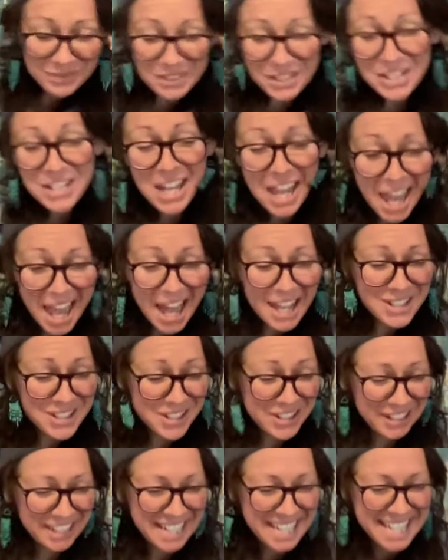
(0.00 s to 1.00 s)
Yeah,
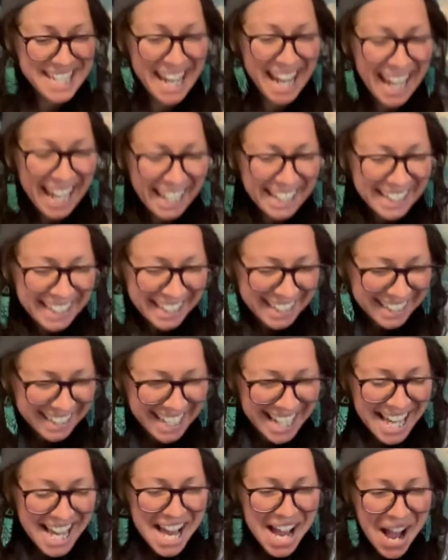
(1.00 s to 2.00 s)
turkey tail.
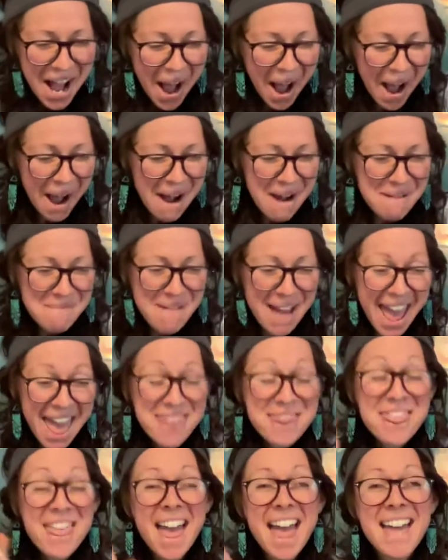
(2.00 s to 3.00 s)

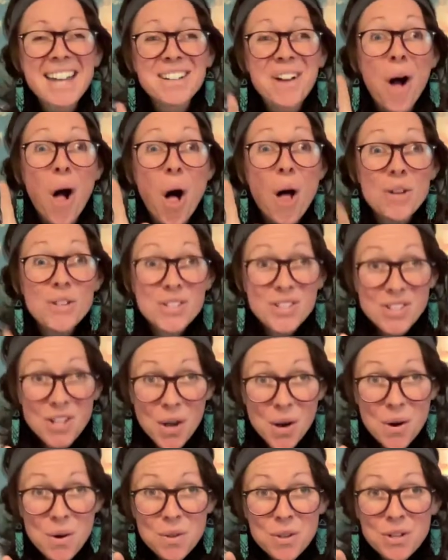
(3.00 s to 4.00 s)
And then
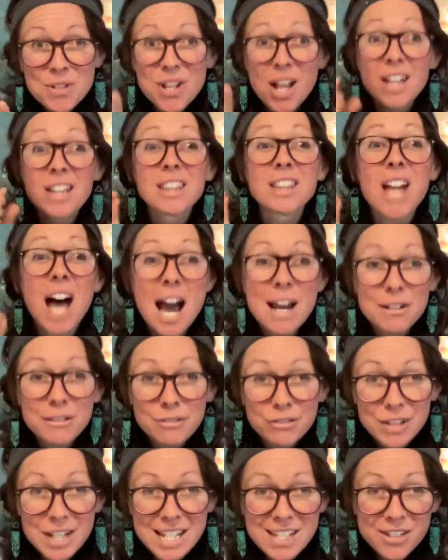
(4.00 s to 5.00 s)
also there's a lot
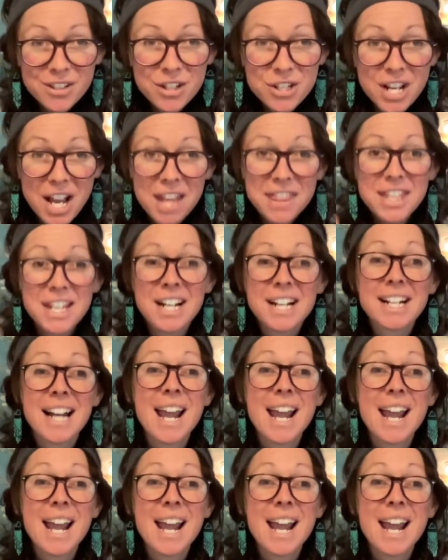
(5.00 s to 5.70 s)
of research out there,